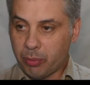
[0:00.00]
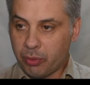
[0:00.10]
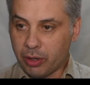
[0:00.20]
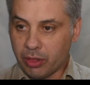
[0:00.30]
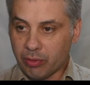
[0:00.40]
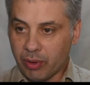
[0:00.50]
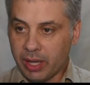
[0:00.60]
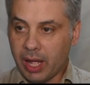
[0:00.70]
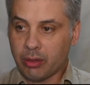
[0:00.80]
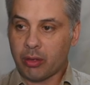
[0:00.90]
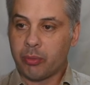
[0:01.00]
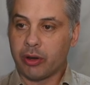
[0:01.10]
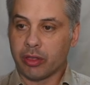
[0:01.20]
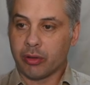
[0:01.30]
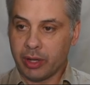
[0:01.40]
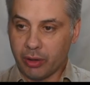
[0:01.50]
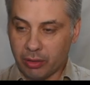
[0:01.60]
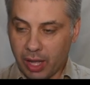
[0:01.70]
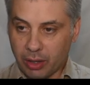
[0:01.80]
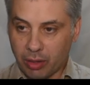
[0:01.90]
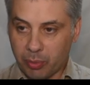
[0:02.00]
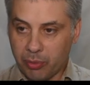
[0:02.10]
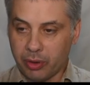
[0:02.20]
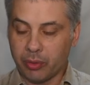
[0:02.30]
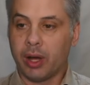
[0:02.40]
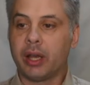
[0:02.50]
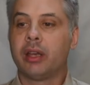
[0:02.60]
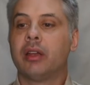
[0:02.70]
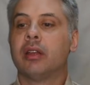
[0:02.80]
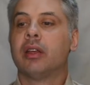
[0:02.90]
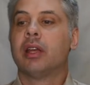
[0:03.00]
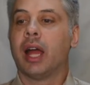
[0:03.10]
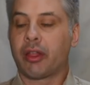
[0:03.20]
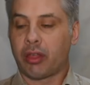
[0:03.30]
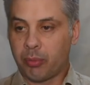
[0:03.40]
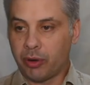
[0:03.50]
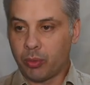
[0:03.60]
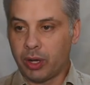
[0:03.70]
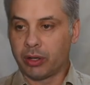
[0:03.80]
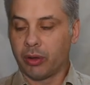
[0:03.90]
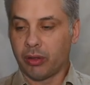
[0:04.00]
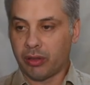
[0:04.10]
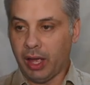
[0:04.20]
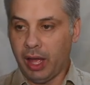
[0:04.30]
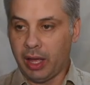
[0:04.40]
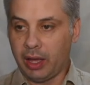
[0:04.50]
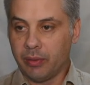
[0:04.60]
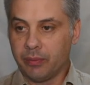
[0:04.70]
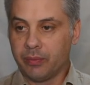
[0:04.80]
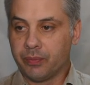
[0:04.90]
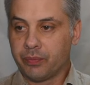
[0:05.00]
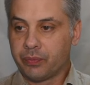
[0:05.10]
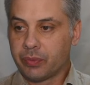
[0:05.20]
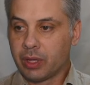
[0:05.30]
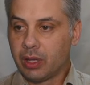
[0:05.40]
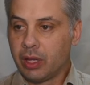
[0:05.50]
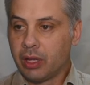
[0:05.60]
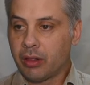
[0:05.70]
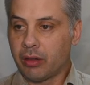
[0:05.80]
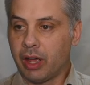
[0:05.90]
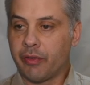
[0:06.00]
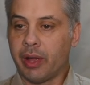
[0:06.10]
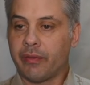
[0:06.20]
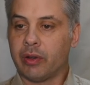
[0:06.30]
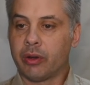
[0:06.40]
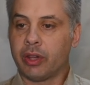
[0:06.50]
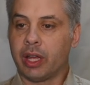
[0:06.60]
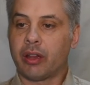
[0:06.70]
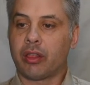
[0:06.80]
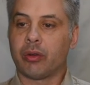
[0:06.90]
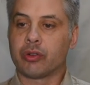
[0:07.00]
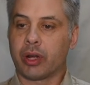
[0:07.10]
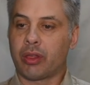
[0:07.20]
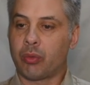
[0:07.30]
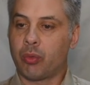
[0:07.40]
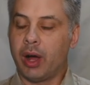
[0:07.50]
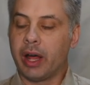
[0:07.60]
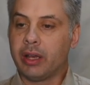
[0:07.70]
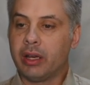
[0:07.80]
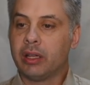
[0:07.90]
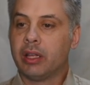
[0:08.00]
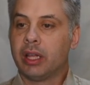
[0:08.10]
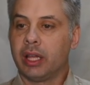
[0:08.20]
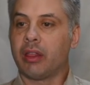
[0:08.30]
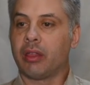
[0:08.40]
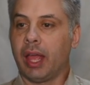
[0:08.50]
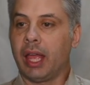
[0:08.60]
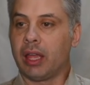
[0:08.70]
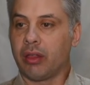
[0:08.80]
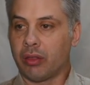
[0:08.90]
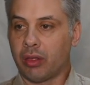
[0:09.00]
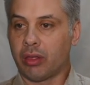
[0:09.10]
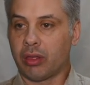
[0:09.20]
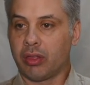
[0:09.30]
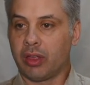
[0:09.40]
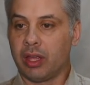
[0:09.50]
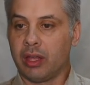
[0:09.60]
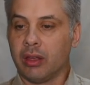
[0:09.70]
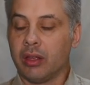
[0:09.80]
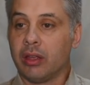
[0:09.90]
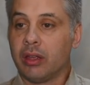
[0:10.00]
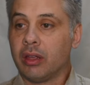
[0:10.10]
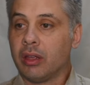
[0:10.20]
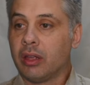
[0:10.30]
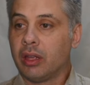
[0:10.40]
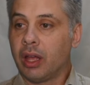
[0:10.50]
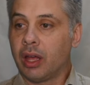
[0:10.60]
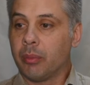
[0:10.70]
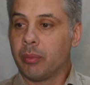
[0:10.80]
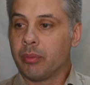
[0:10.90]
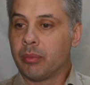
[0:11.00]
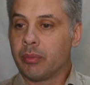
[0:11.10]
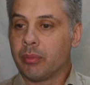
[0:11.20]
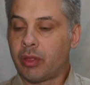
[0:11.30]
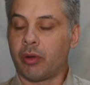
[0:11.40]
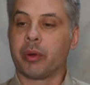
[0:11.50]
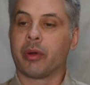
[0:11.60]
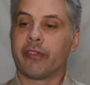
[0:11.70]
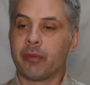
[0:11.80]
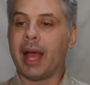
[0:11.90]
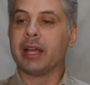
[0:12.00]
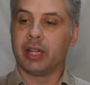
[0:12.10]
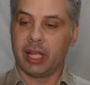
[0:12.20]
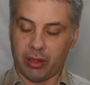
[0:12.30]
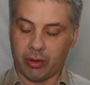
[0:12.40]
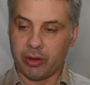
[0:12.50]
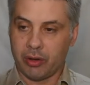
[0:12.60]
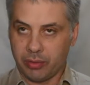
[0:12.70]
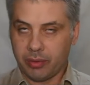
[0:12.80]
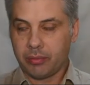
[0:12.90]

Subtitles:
point 3, access point 3 goes to access point 1, access point 1 goes to A. So now if we have a look at that, so address 1 is E. So this is the, we're going from A to E, sorry, not